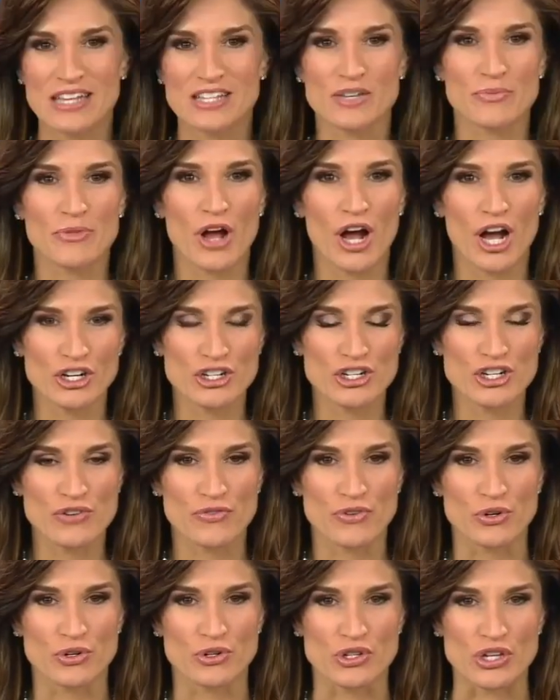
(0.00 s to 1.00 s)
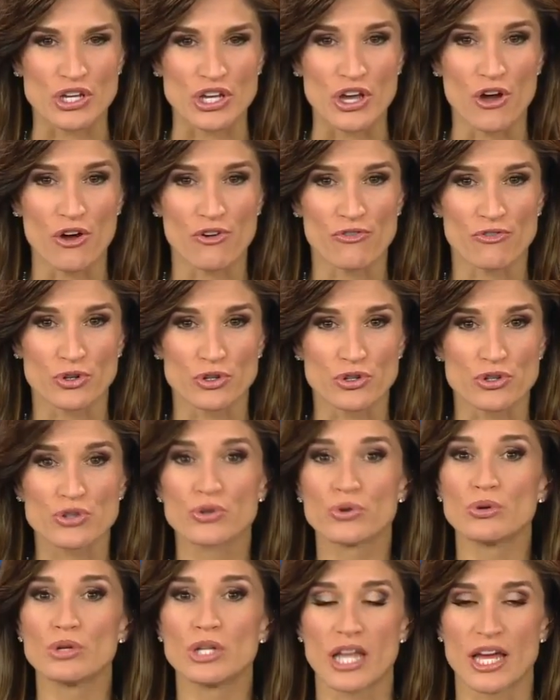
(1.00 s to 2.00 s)
Some controversy over
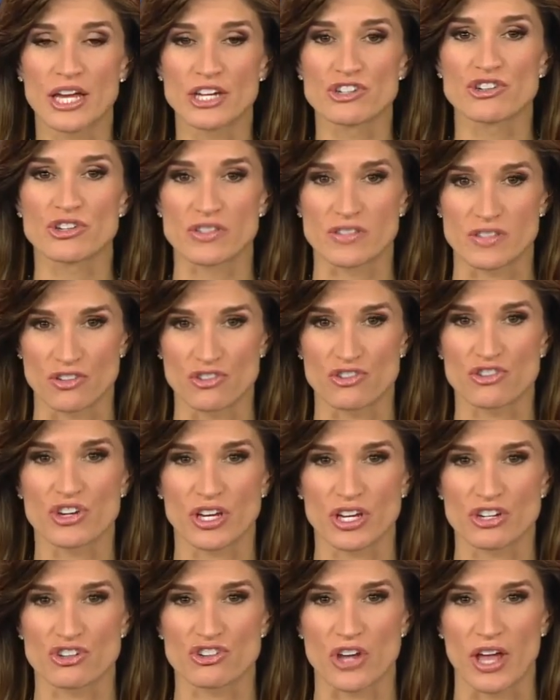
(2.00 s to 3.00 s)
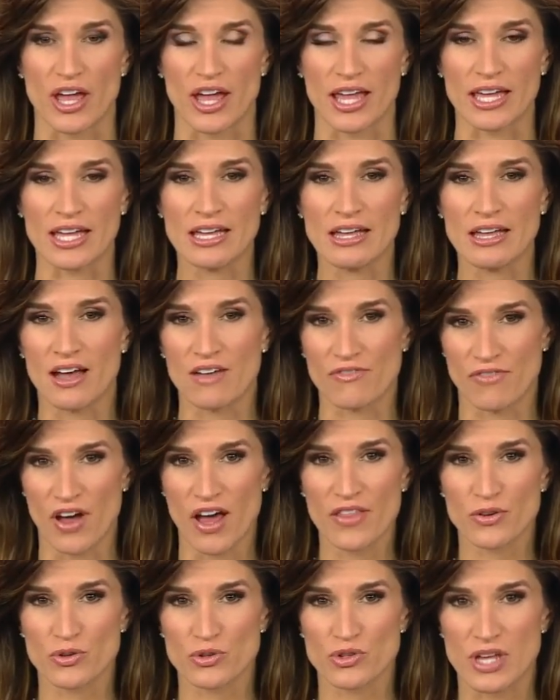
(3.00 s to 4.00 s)
school lunches in Chickasha. A
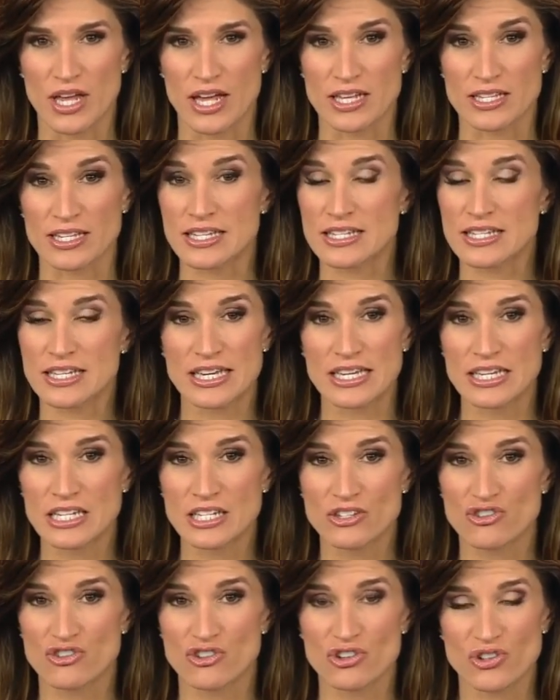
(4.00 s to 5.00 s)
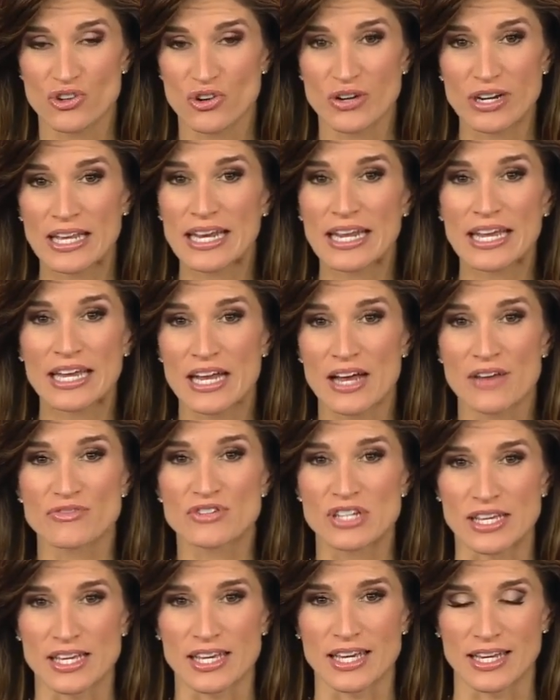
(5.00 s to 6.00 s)
father says his kids just aren't getting
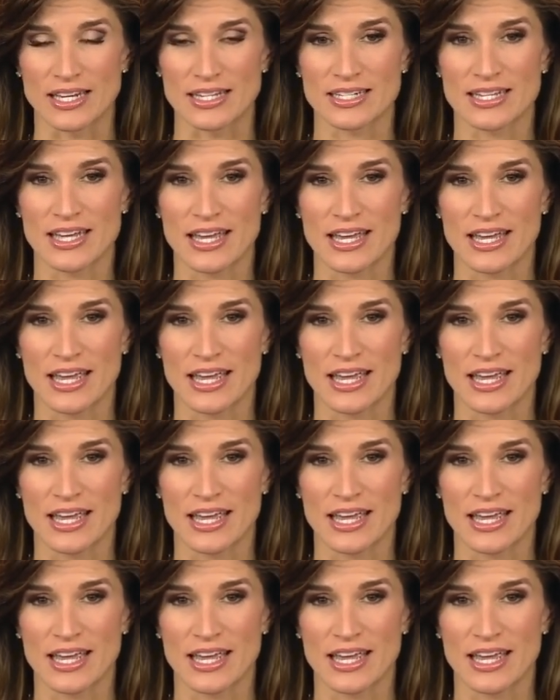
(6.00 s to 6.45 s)
enough to eat.